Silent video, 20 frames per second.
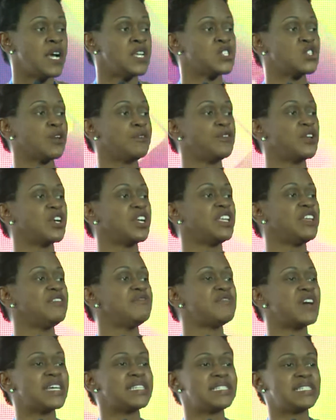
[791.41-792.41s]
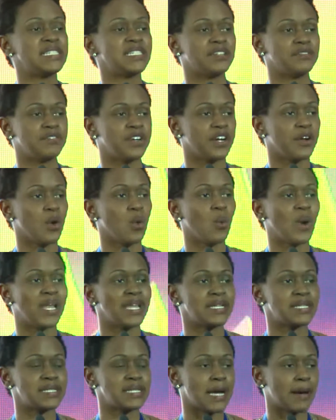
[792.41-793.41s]
So if you're going to invest in a very
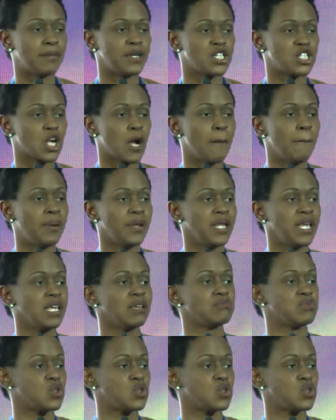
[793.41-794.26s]
well-established company,